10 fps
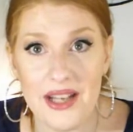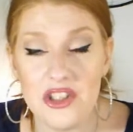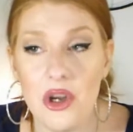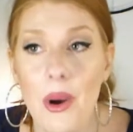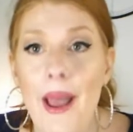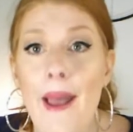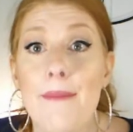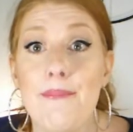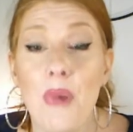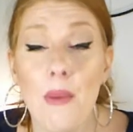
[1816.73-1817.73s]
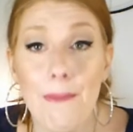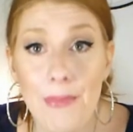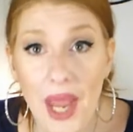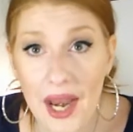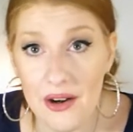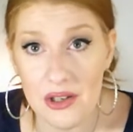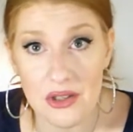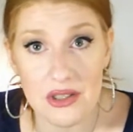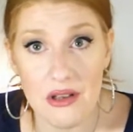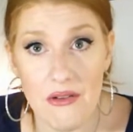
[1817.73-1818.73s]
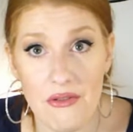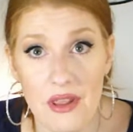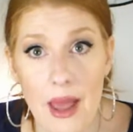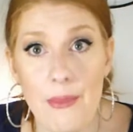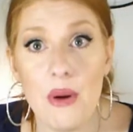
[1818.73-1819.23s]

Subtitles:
So prepare yourself for that.